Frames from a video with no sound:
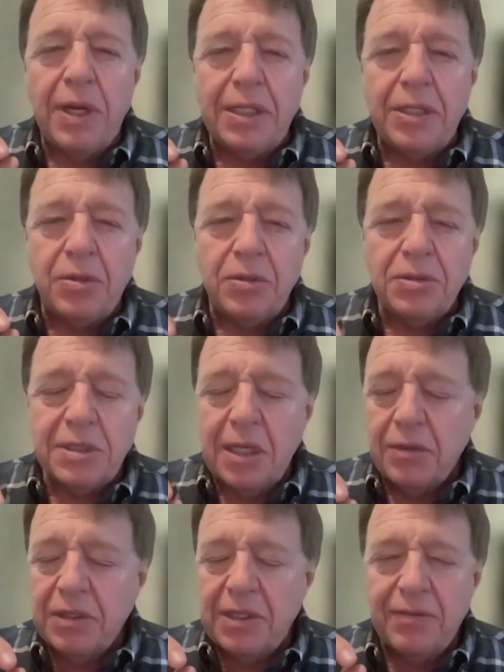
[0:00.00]
when it cools
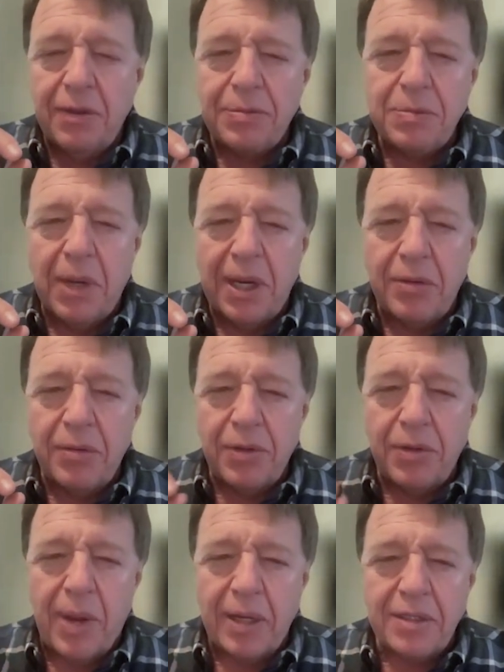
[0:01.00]
down, develops micro
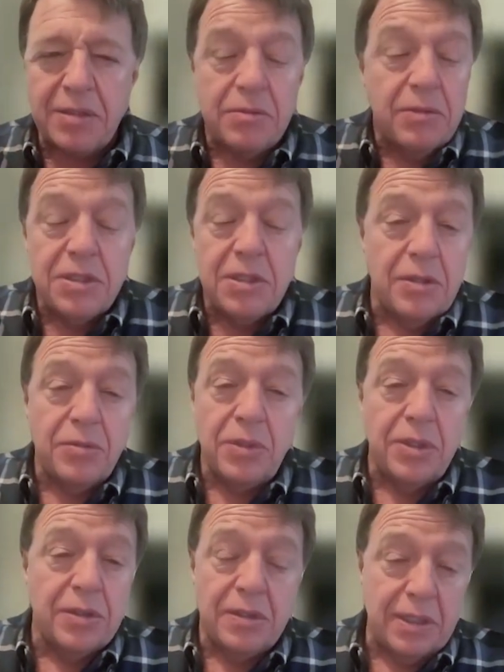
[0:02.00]
cracks, which are no
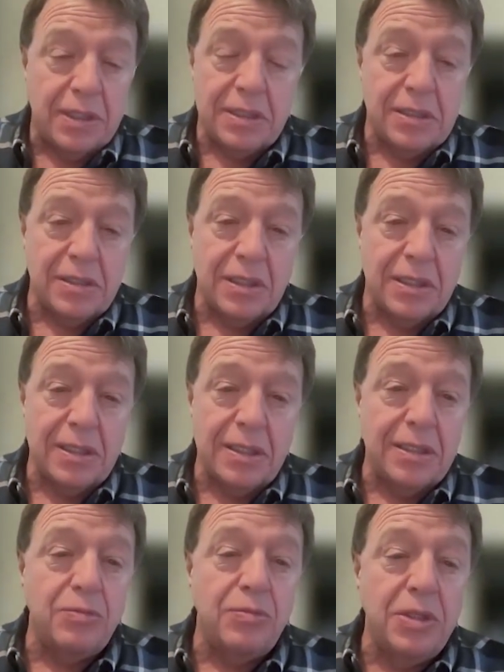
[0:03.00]
good.
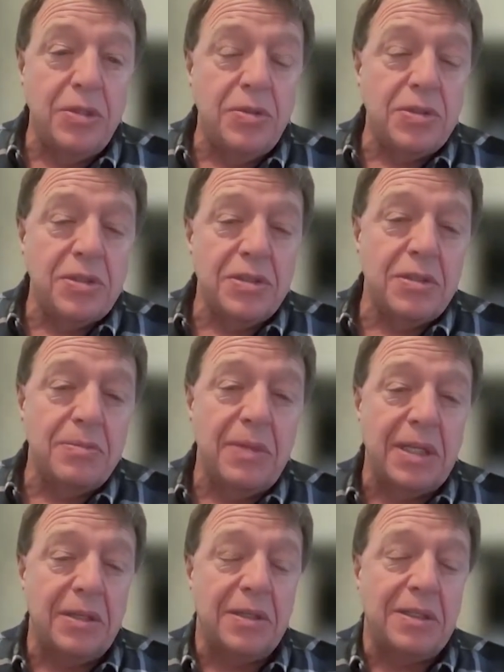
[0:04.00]
Essentially, it reduces the
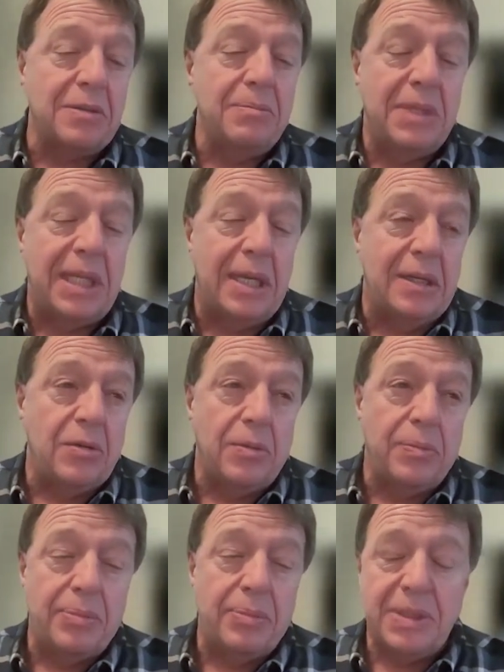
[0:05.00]
mechanical
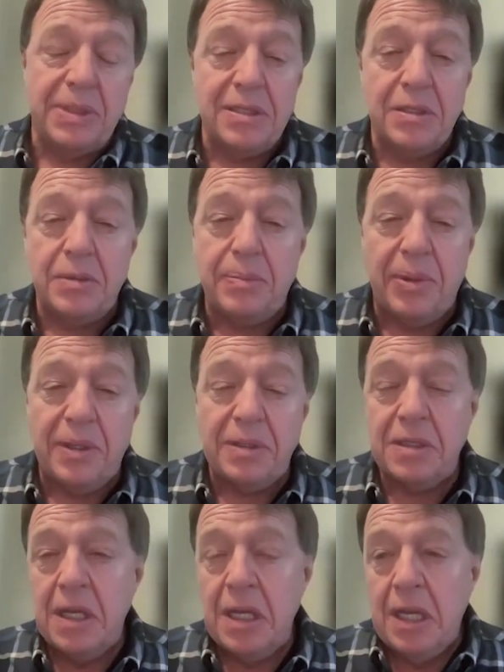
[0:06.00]
mechanical properties of the
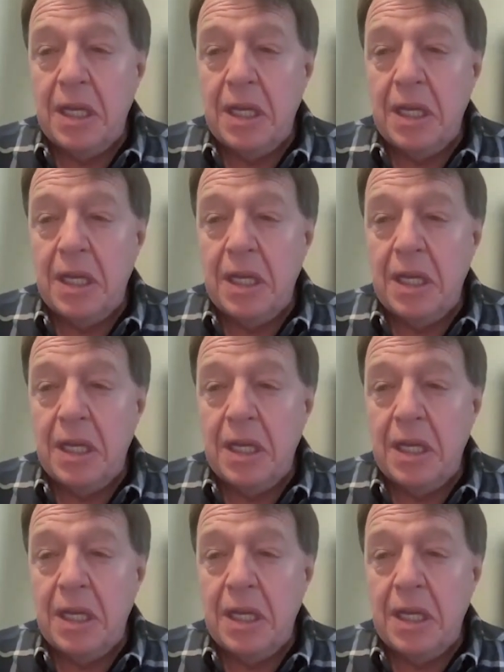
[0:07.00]
part.